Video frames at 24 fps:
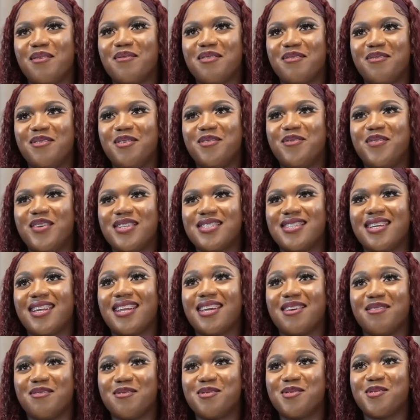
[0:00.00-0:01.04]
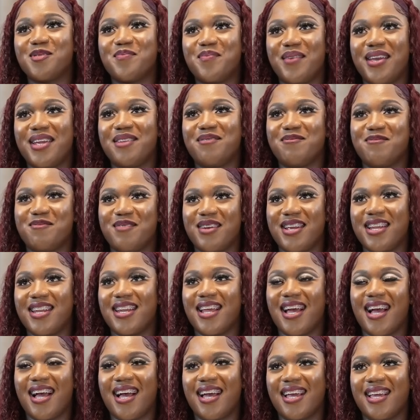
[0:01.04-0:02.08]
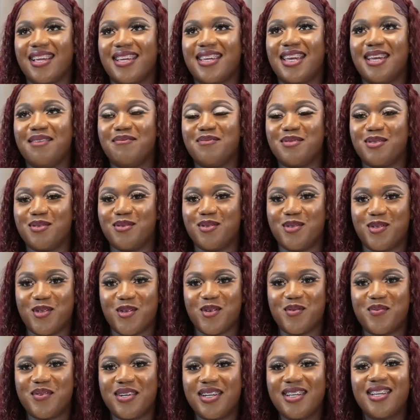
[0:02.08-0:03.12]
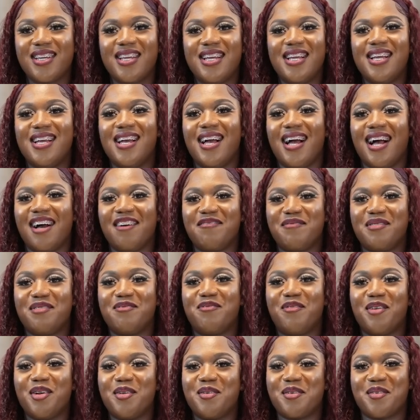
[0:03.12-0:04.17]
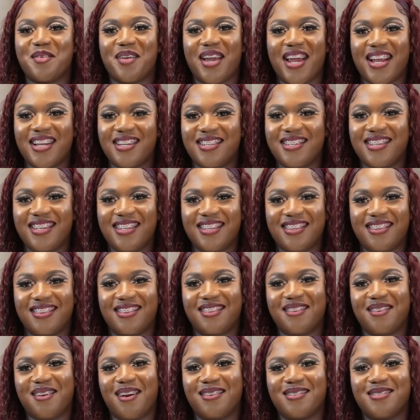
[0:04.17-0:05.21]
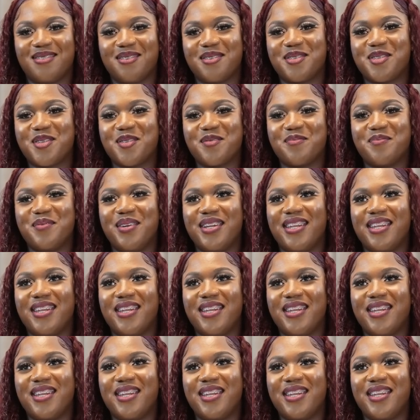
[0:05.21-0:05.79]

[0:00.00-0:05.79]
one of the few friends that I also made when I came to Joburg. I've been following Randy throughout social